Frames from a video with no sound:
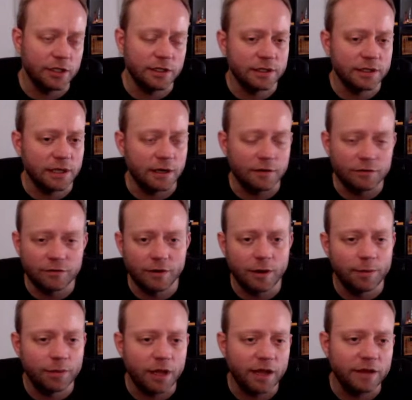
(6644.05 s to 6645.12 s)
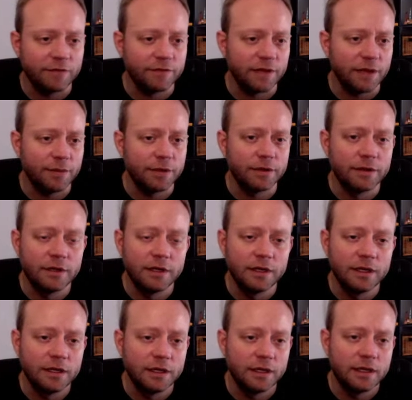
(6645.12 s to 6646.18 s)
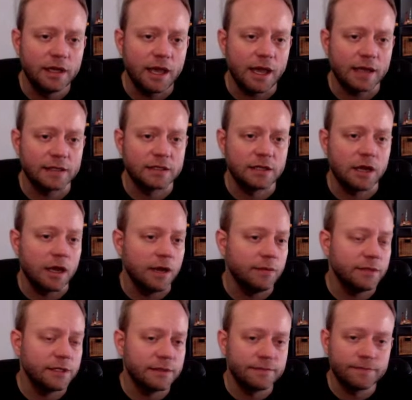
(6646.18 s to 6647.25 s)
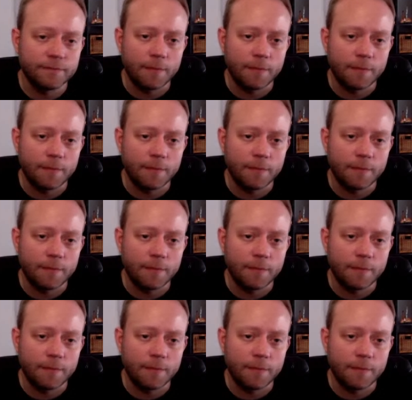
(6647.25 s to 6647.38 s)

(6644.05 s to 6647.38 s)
It's going to apply the flip X times.